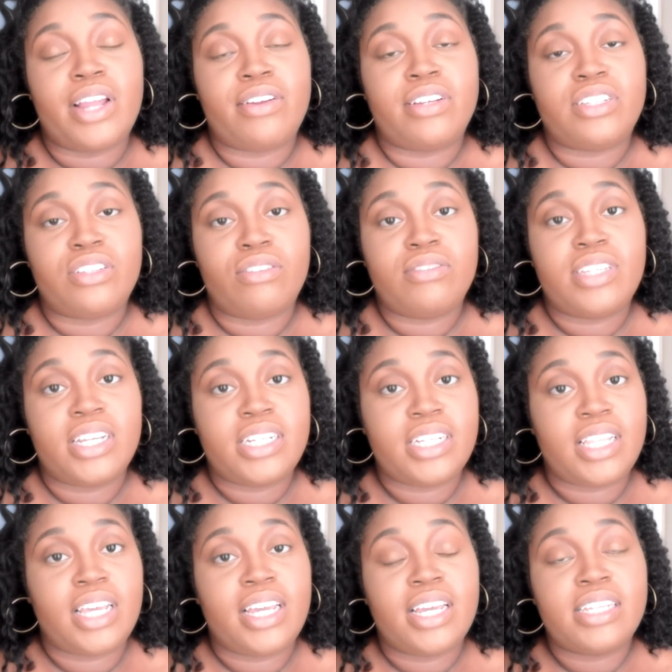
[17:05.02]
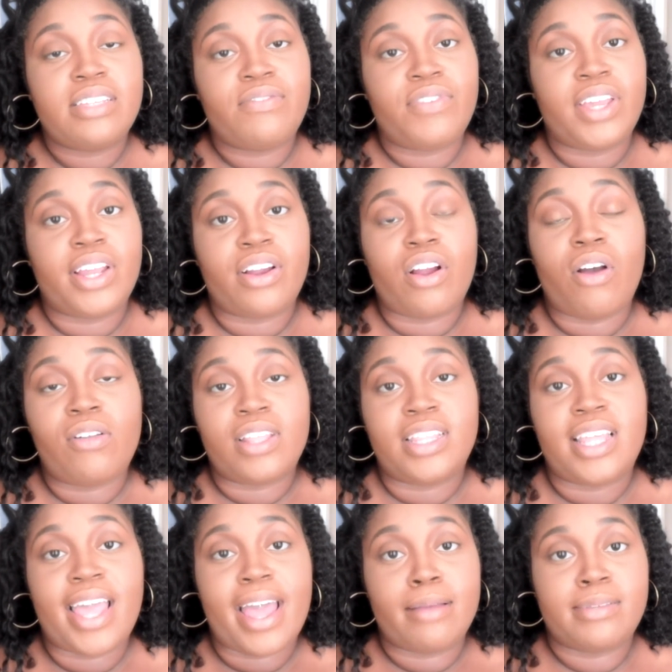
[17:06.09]
"There is no such thing as fear, only
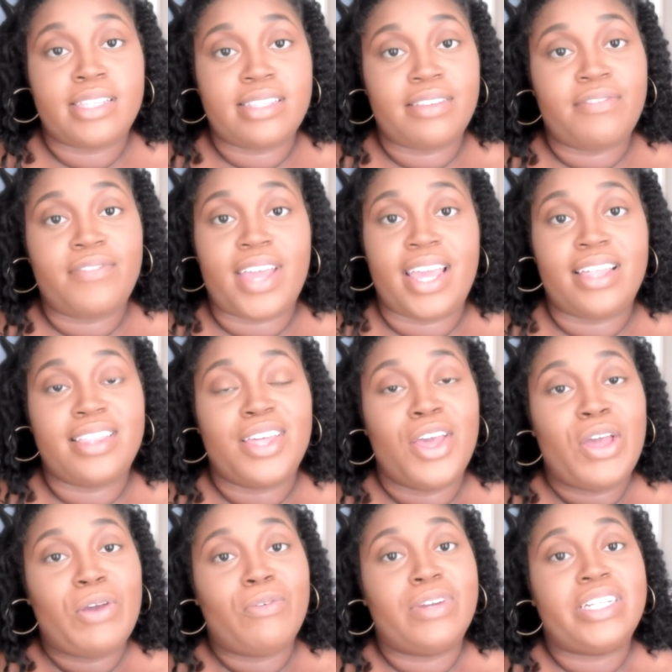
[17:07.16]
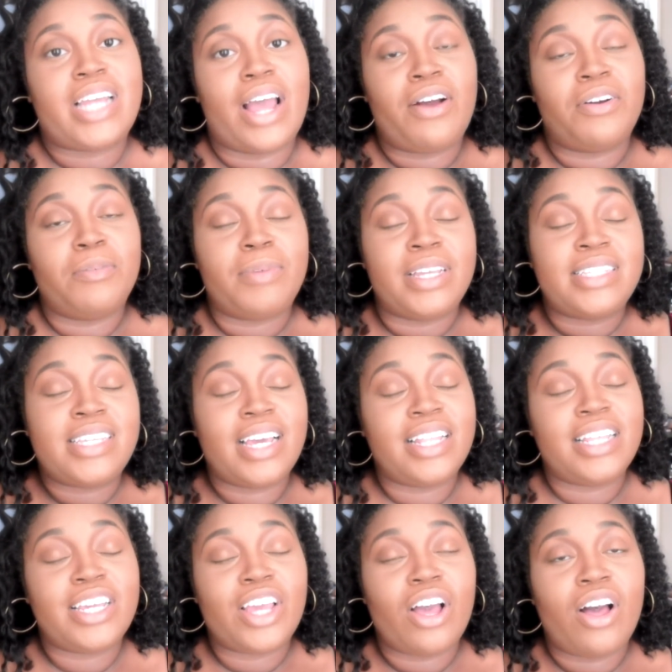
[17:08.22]
the absence of faith," which I will be
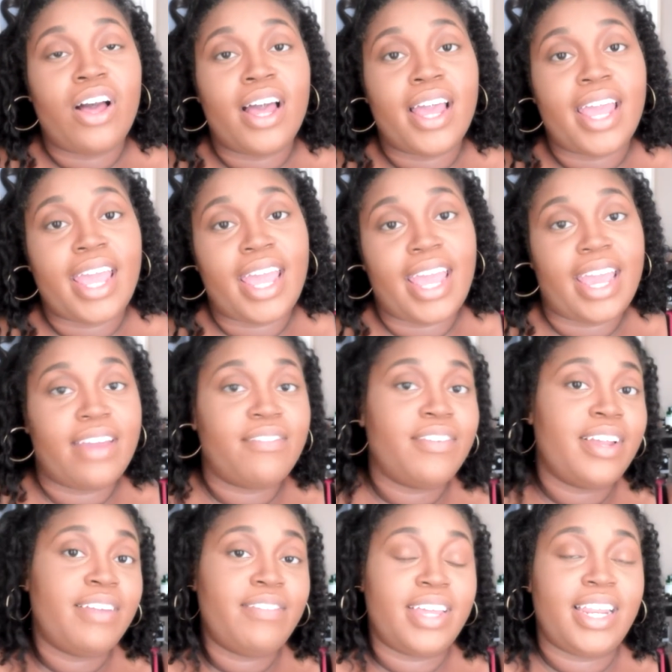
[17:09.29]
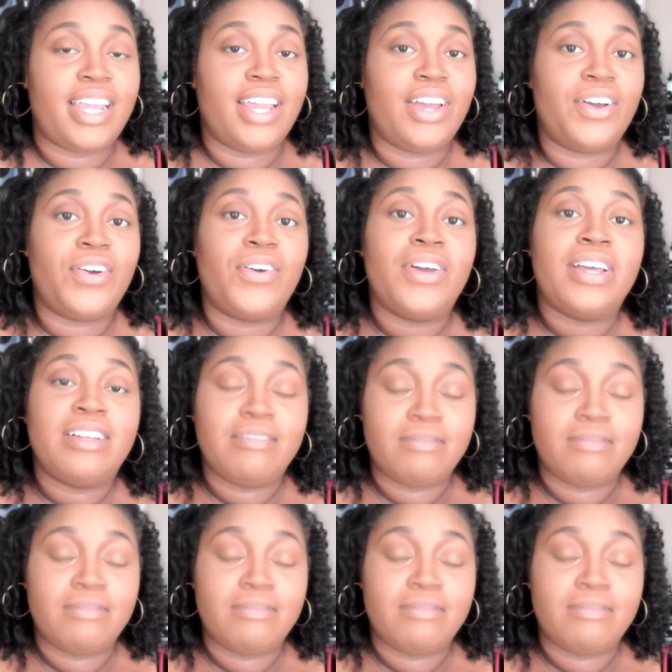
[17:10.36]
telling y'all every video.